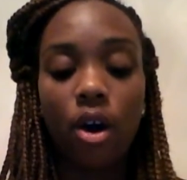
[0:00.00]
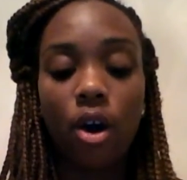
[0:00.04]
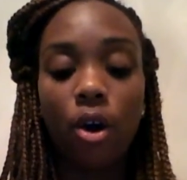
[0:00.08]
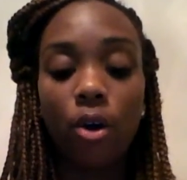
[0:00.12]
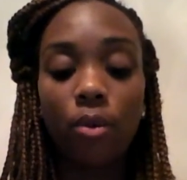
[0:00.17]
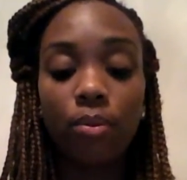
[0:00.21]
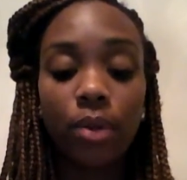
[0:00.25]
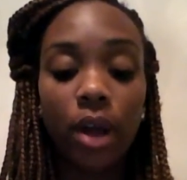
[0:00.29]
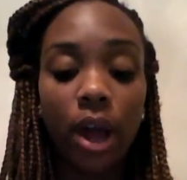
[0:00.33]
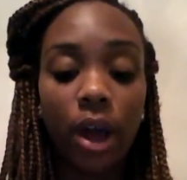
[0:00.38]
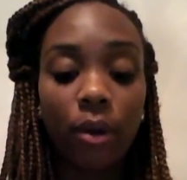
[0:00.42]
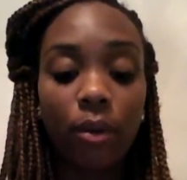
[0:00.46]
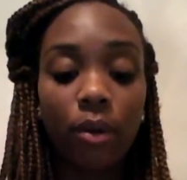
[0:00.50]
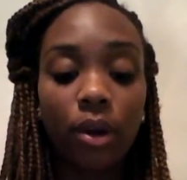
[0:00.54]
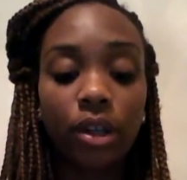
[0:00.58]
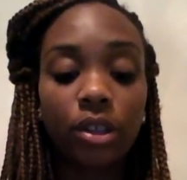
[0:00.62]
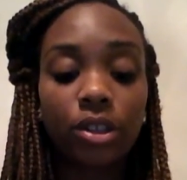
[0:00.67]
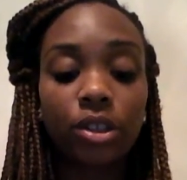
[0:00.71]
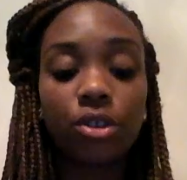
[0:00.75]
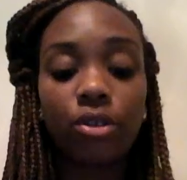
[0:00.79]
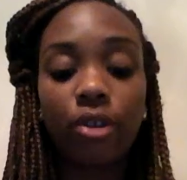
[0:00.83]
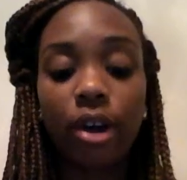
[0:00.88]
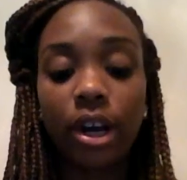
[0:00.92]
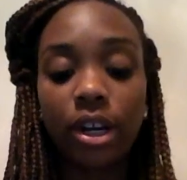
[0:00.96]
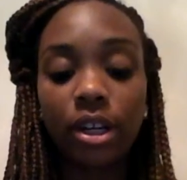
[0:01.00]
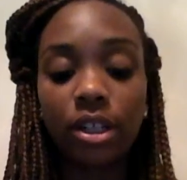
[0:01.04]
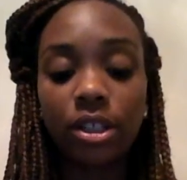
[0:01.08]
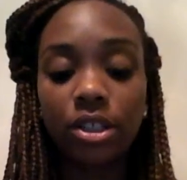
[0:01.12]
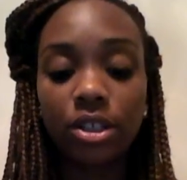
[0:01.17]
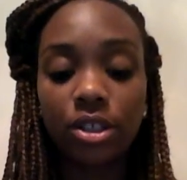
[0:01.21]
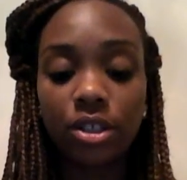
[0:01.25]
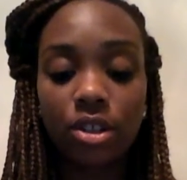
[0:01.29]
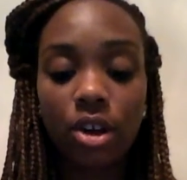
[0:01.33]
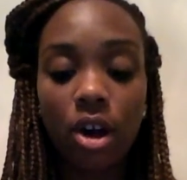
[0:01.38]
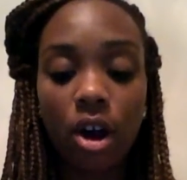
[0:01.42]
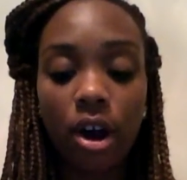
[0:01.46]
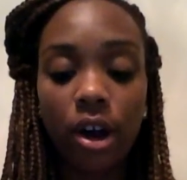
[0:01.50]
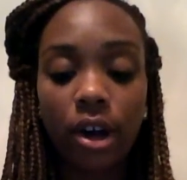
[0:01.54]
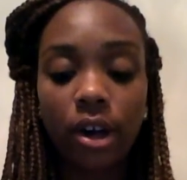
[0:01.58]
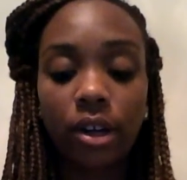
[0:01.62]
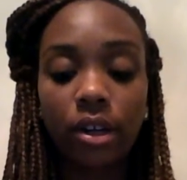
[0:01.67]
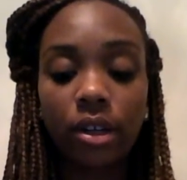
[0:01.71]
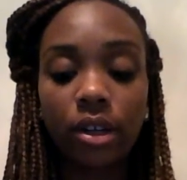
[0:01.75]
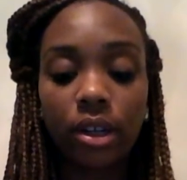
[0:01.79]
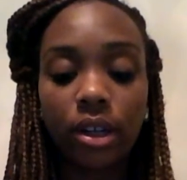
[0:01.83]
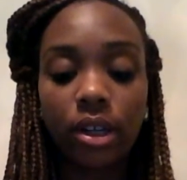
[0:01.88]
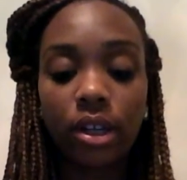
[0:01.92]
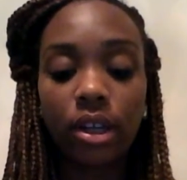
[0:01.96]
Home network's greatest start
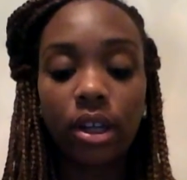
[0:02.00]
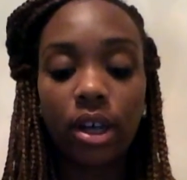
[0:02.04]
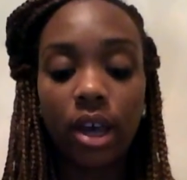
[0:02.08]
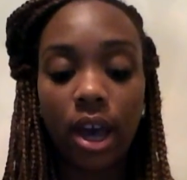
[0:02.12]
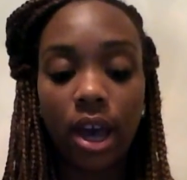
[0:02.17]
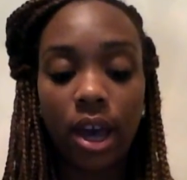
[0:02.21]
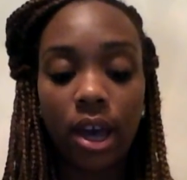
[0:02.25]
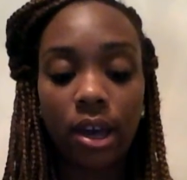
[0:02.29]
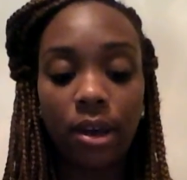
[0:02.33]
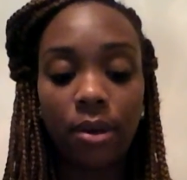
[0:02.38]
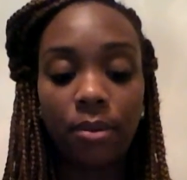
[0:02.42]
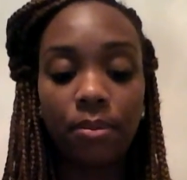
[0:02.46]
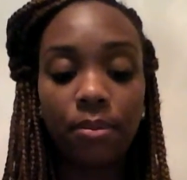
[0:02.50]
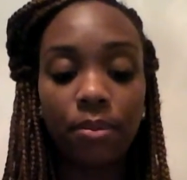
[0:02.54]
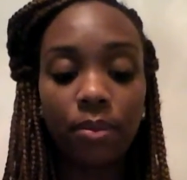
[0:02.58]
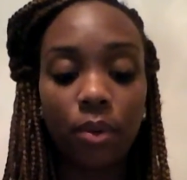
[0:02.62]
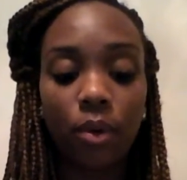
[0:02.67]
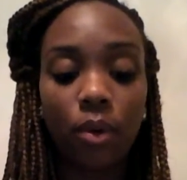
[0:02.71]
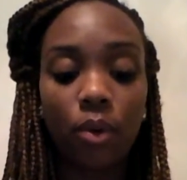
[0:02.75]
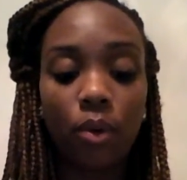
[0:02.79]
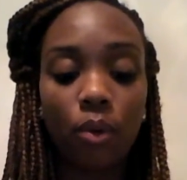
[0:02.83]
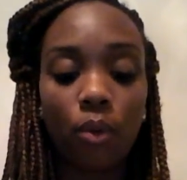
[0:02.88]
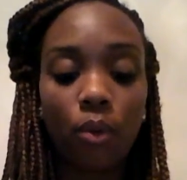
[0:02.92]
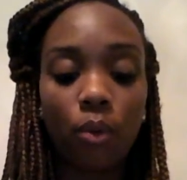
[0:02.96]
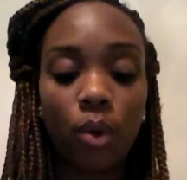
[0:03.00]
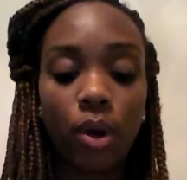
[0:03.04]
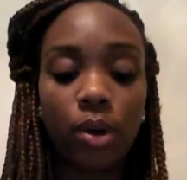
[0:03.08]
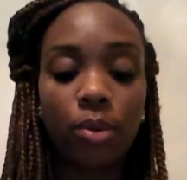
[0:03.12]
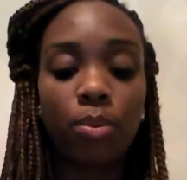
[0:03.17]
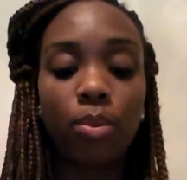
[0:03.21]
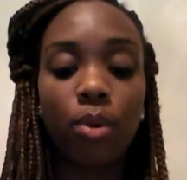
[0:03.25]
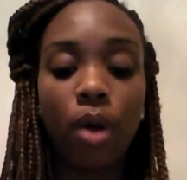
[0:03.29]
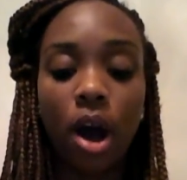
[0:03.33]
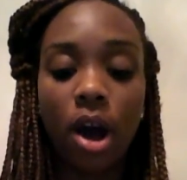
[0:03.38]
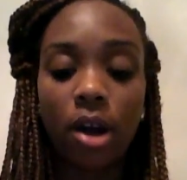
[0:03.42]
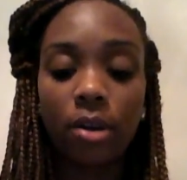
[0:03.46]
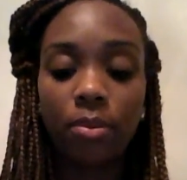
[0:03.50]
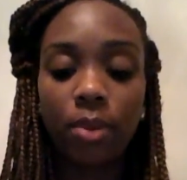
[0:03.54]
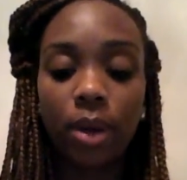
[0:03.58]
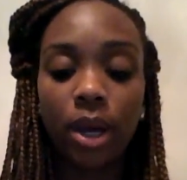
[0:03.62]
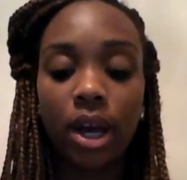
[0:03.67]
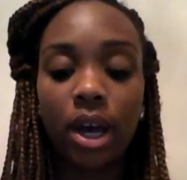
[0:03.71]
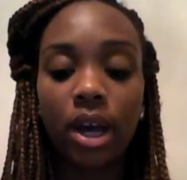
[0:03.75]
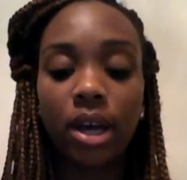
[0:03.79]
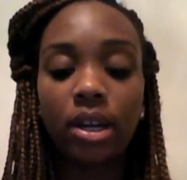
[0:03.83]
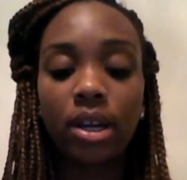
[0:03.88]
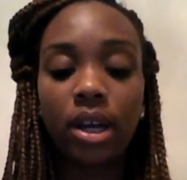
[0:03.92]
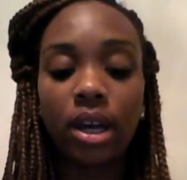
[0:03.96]
came when
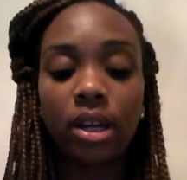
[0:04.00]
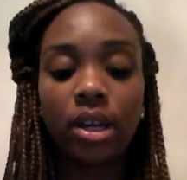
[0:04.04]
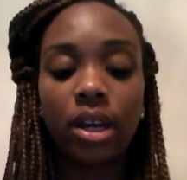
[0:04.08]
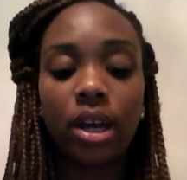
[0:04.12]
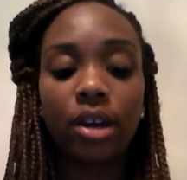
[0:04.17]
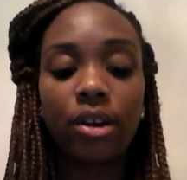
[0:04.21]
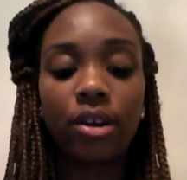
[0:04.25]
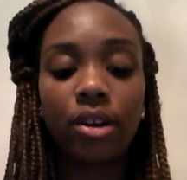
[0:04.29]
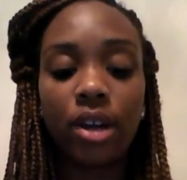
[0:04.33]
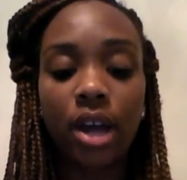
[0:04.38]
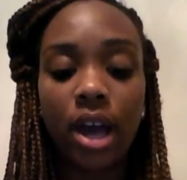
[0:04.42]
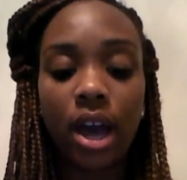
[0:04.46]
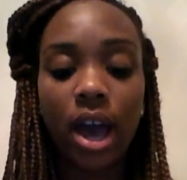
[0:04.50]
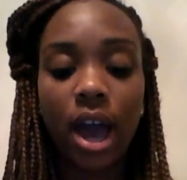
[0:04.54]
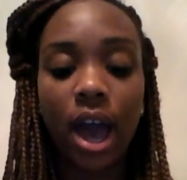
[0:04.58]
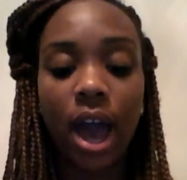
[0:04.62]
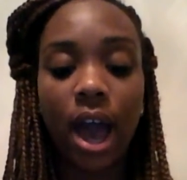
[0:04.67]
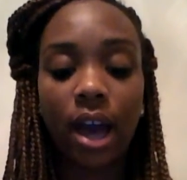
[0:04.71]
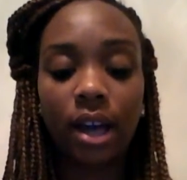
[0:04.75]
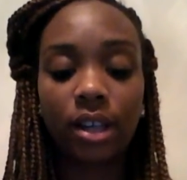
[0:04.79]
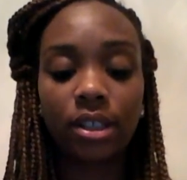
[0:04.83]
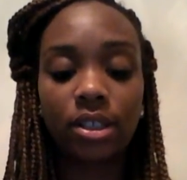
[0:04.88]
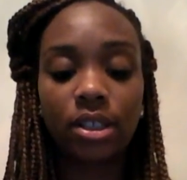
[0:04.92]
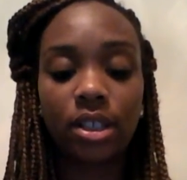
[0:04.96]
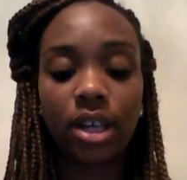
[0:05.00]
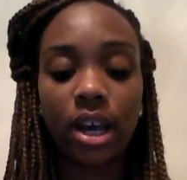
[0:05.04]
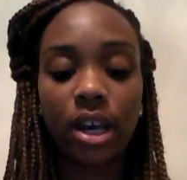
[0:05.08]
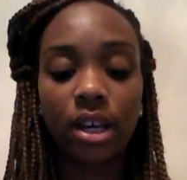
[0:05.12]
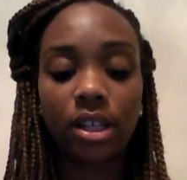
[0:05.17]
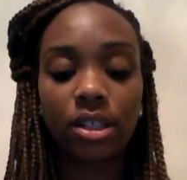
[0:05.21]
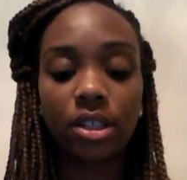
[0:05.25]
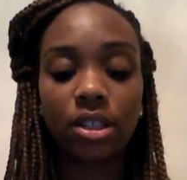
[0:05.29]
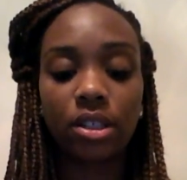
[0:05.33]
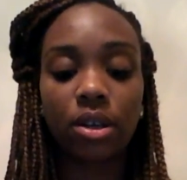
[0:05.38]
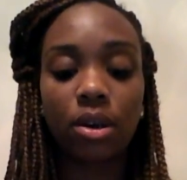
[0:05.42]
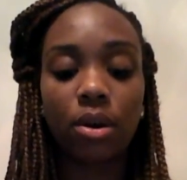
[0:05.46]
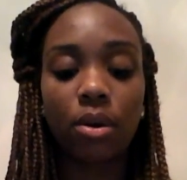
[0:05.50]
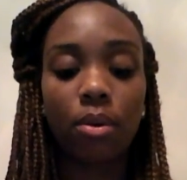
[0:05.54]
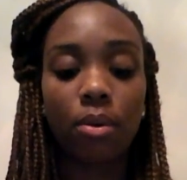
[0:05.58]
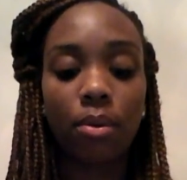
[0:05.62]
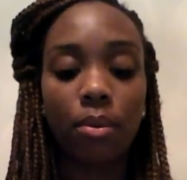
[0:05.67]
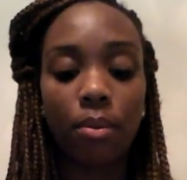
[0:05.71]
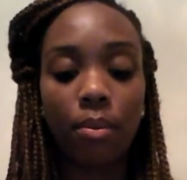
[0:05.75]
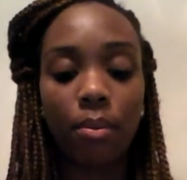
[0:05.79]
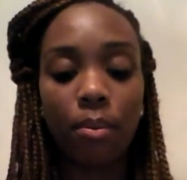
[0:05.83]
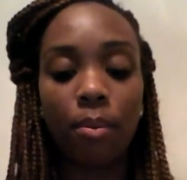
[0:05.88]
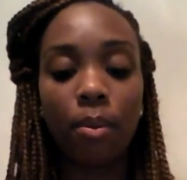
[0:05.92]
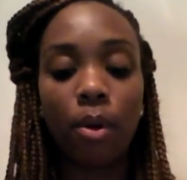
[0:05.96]
broadband and internet access
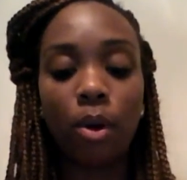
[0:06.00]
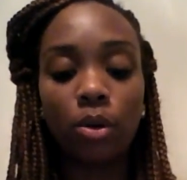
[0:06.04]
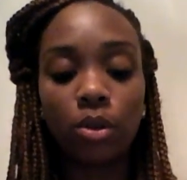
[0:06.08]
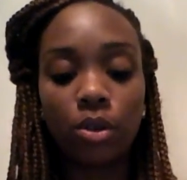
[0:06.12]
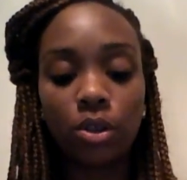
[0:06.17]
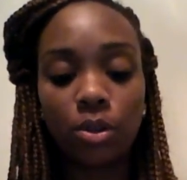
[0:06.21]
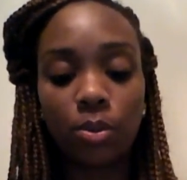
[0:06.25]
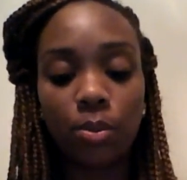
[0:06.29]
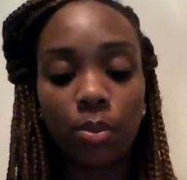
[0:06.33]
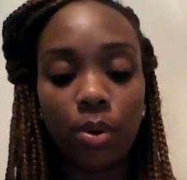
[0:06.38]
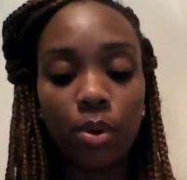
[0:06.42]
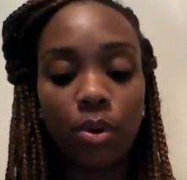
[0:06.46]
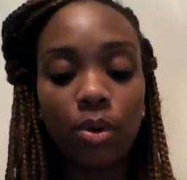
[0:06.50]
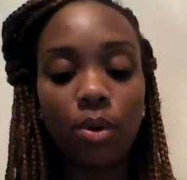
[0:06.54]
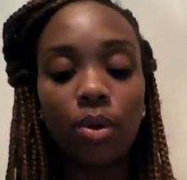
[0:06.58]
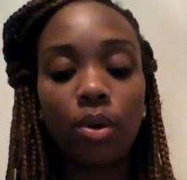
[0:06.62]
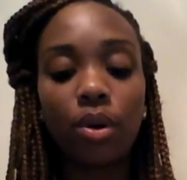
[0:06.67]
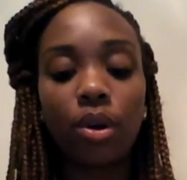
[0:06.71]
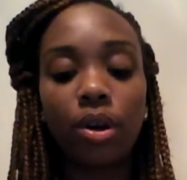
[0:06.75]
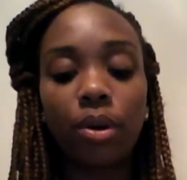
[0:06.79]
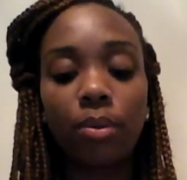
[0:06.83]
multiple